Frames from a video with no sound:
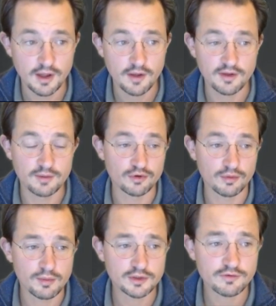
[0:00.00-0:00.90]
The problem
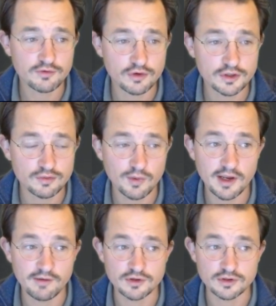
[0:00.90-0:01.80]
is, of course, we
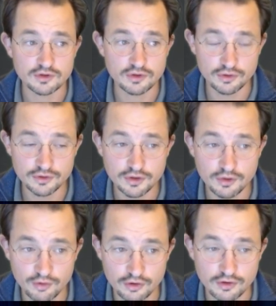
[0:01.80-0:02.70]
never told the
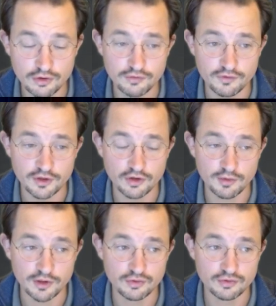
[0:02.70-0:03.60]
computer to look for economic
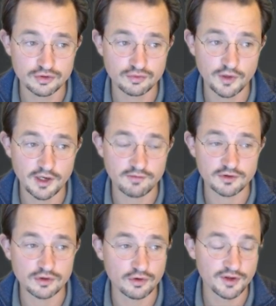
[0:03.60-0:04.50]
news. We never
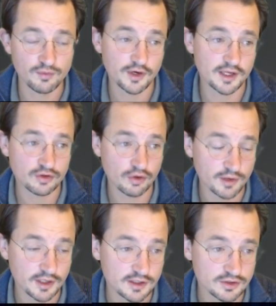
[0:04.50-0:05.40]
told him what a topic
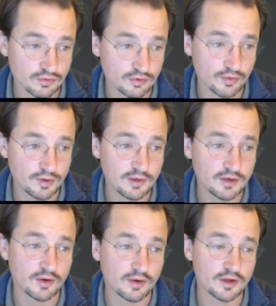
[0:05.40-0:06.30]
is or what we mean
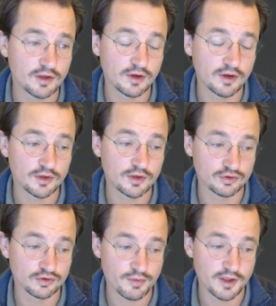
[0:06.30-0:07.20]
when we call
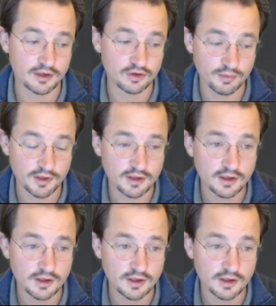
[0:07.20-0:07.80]
something a topic.